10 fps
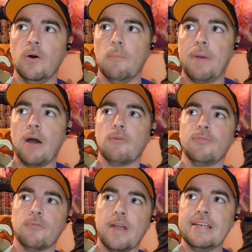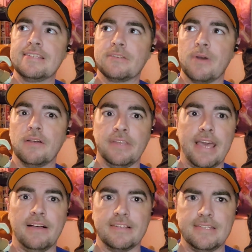powerful race throughout the
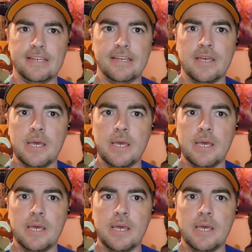galaxy.